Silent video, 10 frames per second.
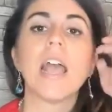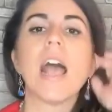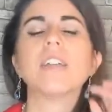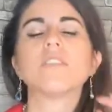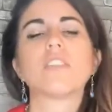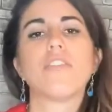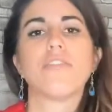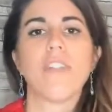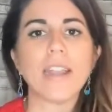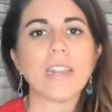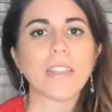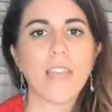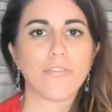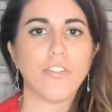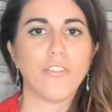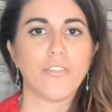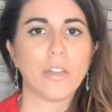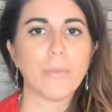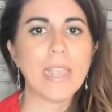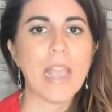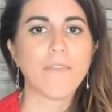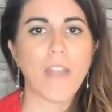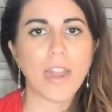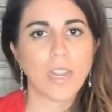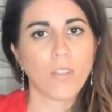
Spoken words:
And so finding that fulfillment and finding the